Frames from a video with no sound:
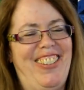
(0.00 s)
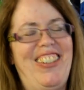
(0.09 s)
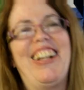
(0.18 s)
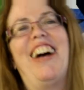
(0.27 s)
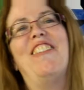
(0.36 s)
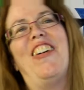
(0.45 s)
Oh,
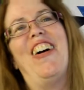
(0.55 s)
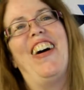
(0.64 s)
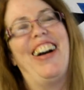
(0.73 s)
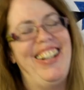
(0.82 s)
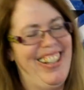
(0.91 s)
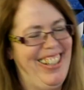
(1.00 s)
come
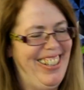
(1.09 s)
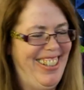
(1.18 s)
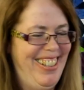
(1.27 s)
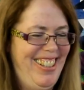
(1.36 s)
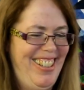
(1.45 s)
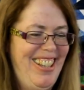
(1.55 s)

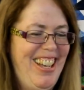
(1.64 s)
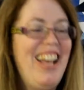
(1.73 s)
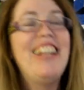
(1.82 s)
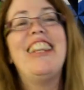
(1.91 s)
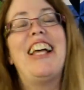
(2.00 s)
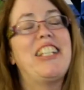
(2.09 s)
on.
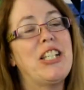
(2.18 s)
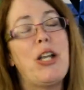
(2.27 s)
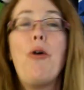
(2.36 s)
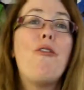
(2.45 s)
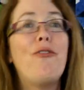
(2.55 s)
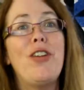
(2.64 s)
Let's
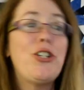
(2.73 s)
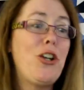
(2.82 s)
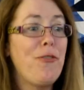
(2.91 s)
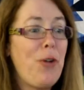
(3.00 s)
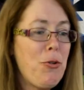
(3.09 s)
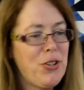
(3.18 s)
go
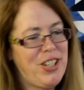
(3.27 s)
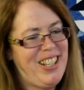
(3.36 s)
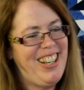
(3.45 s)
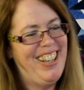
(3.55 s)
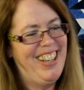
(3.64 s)
fishing, folks.